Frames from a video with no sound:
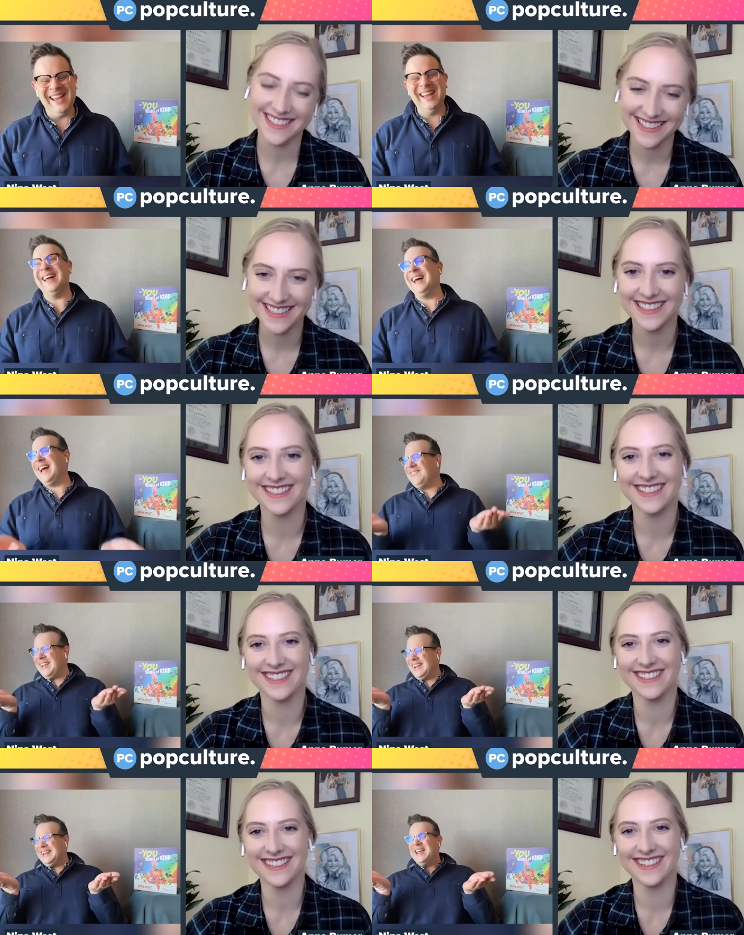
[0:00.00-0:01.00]
Speaker 1: I
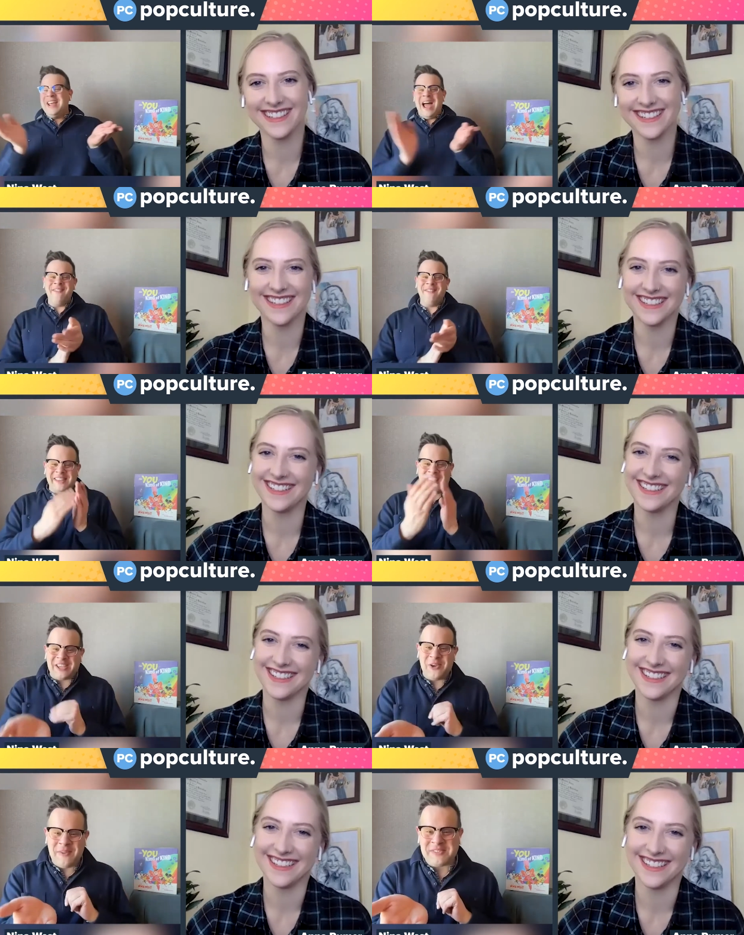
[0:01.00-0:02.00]
mean, I mean, like
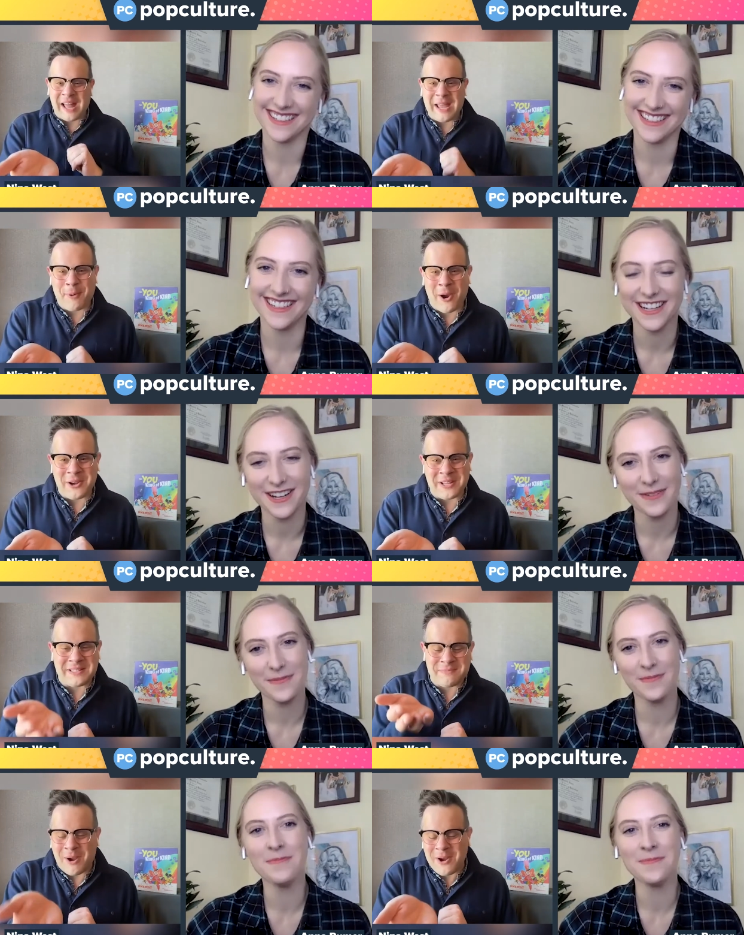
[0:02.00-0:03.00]
you have Dolly Parton,
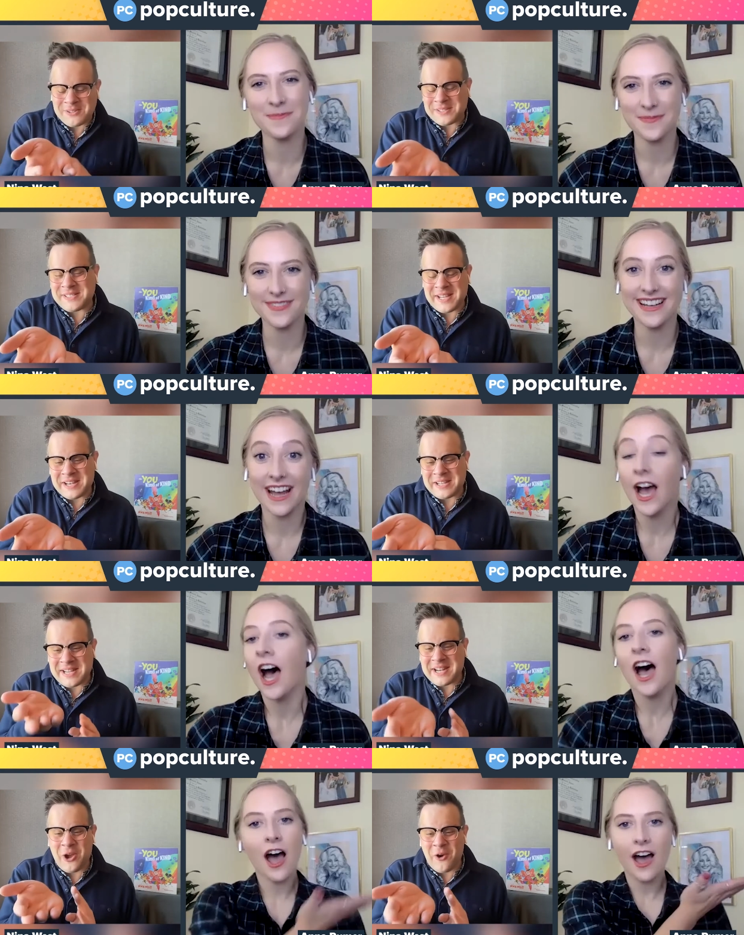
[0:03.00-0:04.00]
Parton sitting,
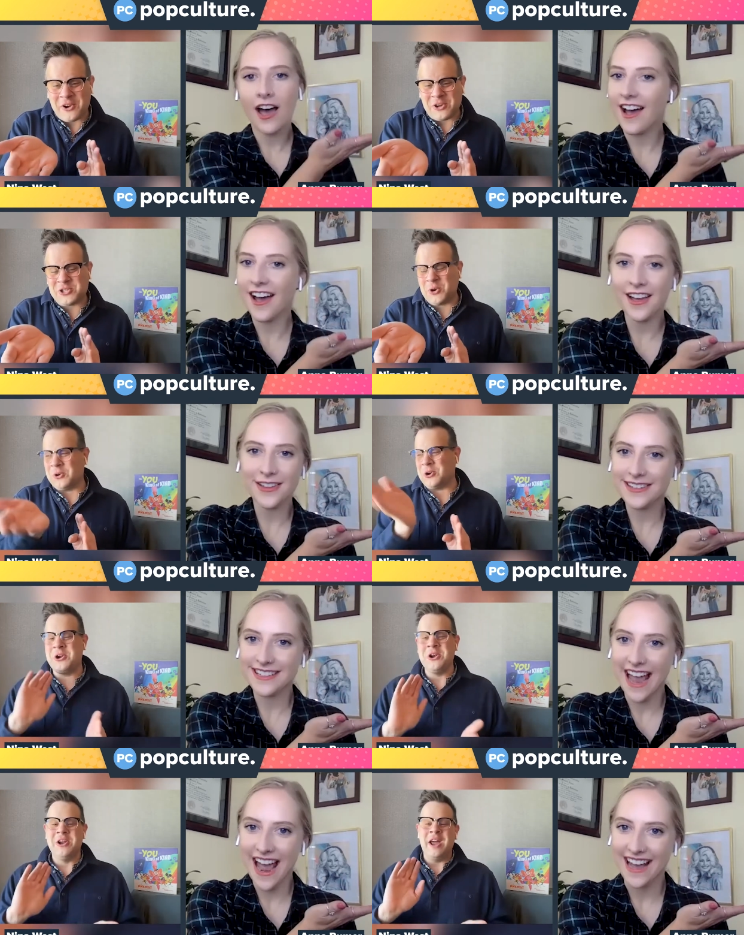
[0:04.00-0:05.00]
sitting over your shoulder.
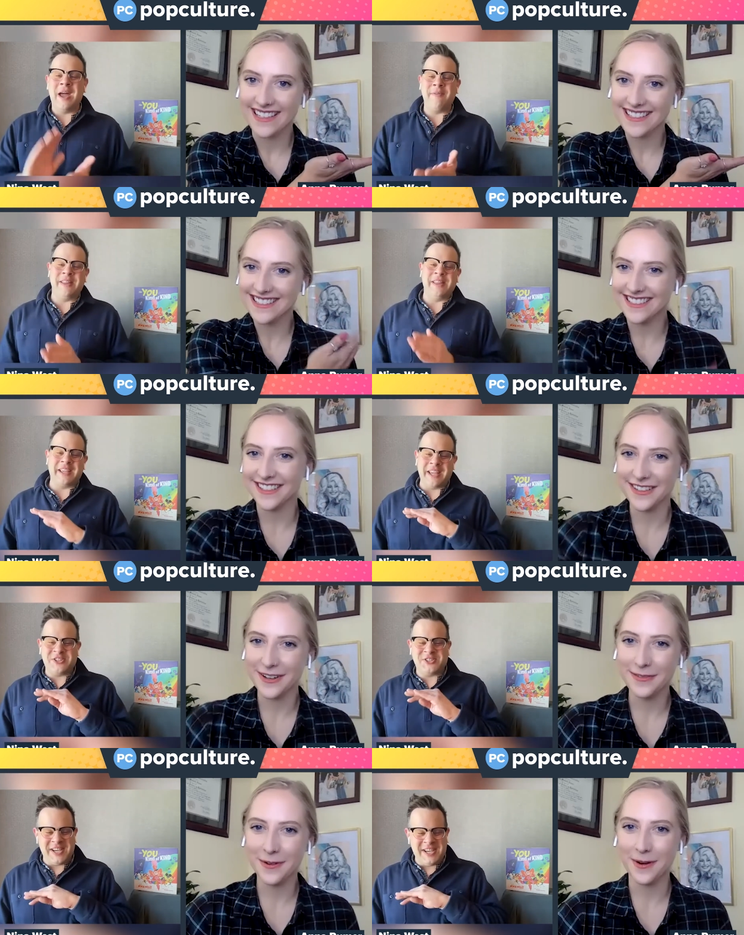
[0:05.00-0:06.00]
Yes. I mean, like, and
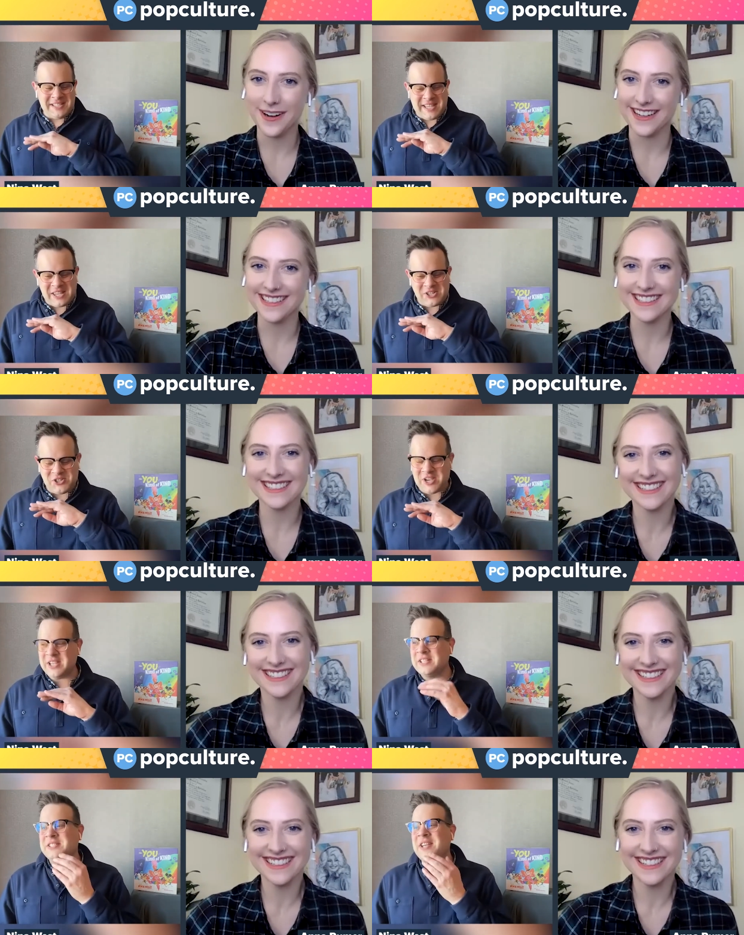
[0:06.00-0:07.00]
she course. is,
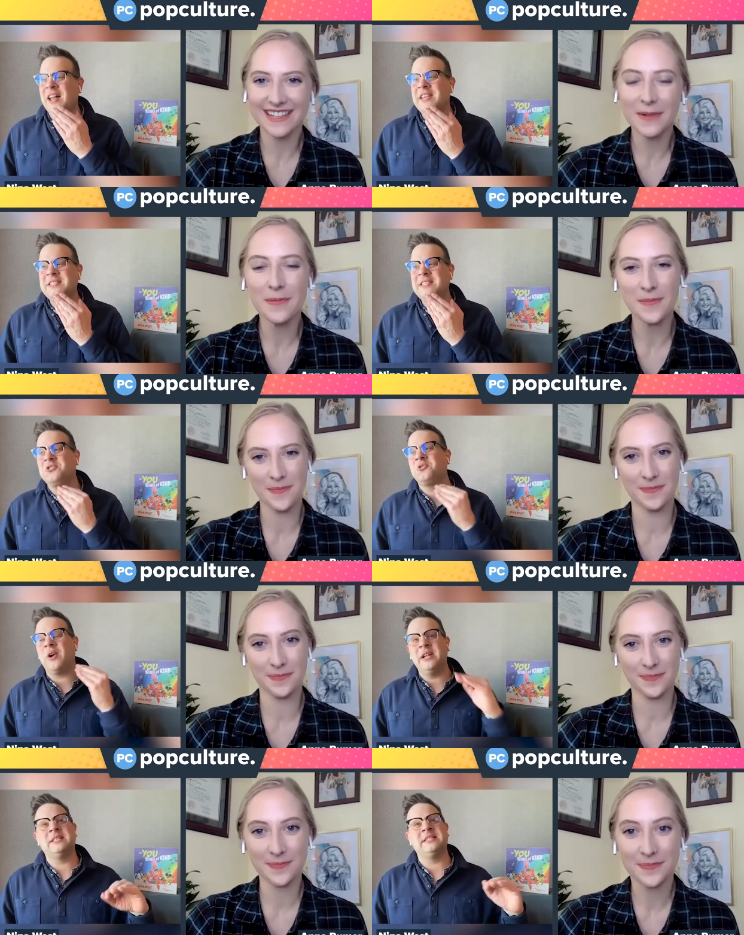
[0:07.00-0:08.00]
she, Dolly is such a
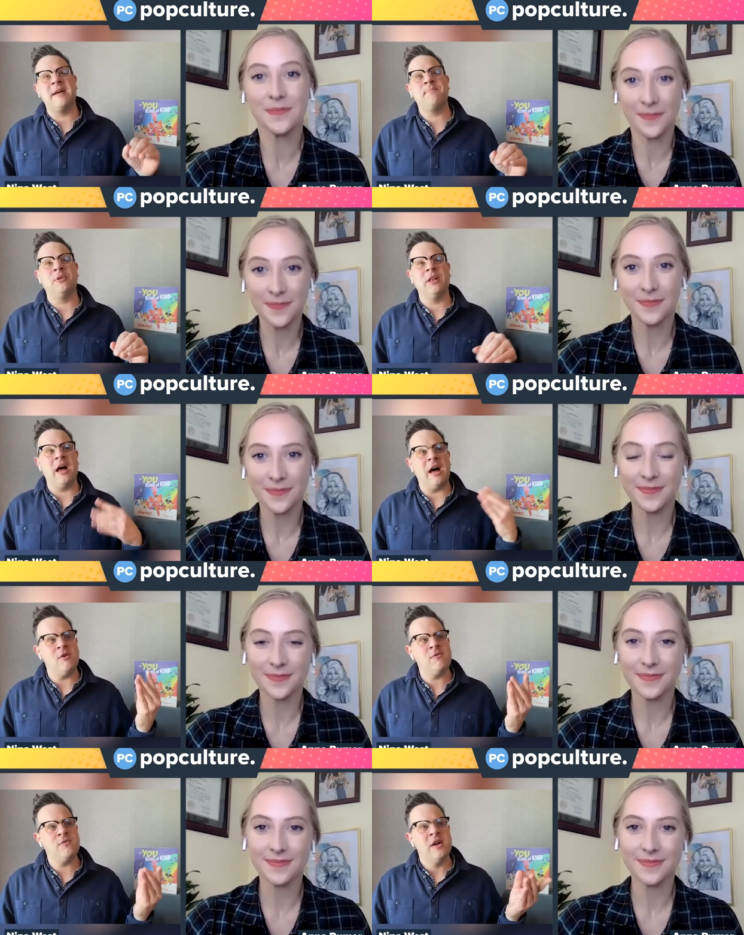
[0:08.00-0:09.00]
great example
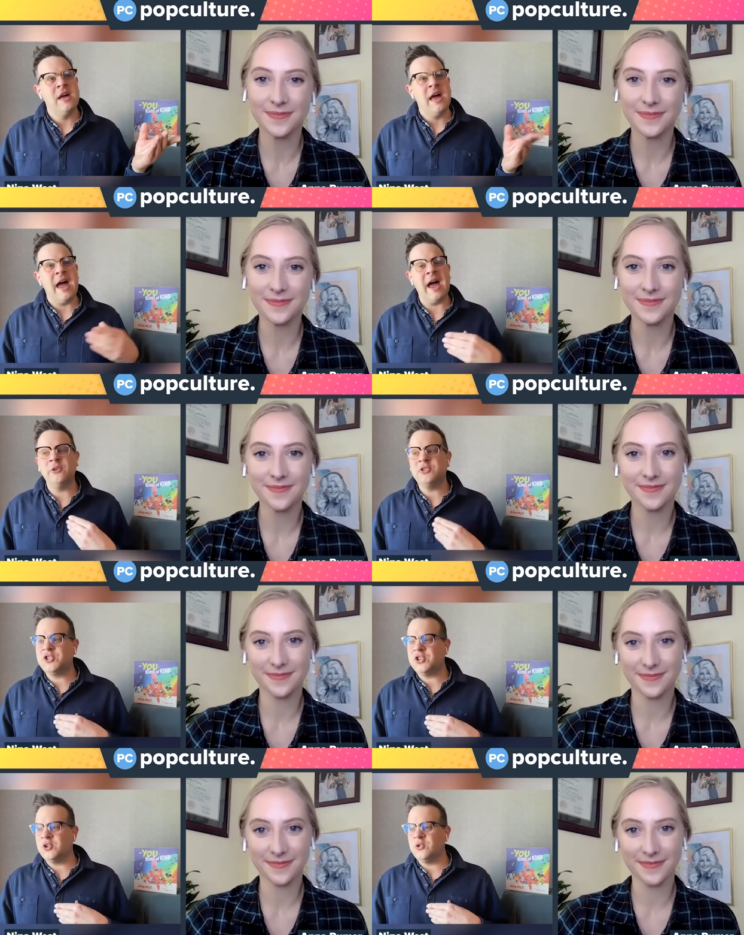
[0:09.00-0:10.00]
of how
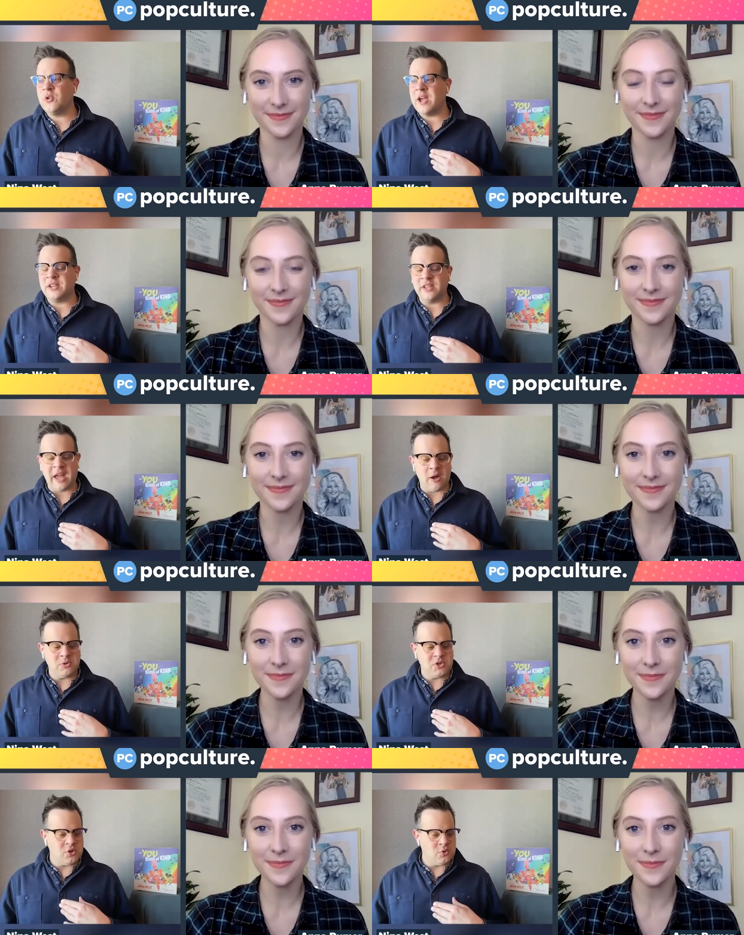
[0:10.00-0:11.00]
to, how
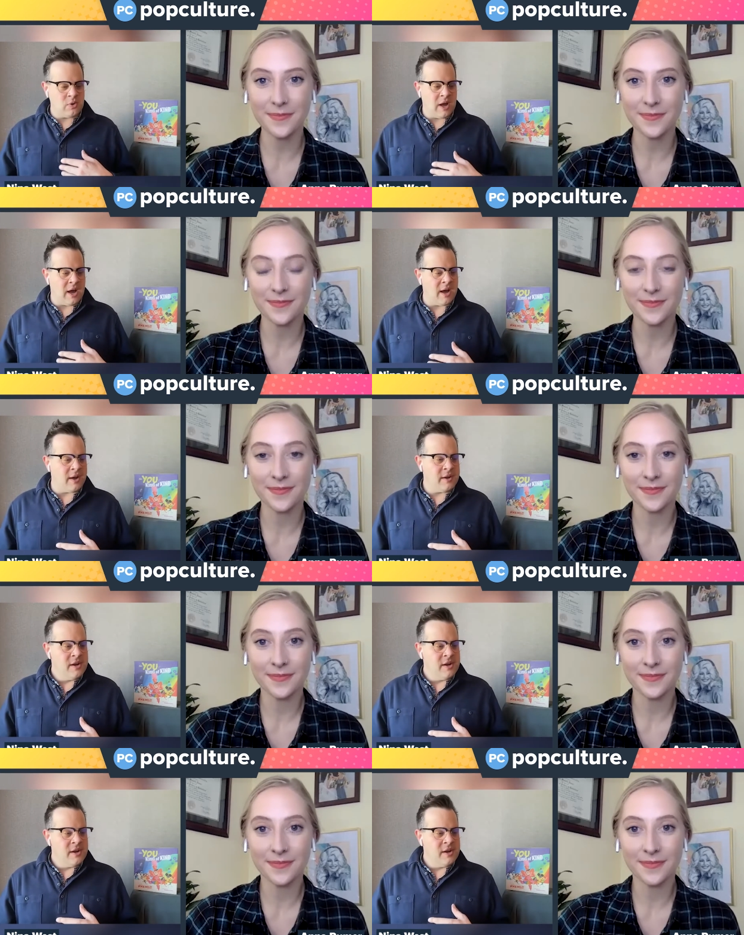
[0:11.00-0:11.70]
to, uh,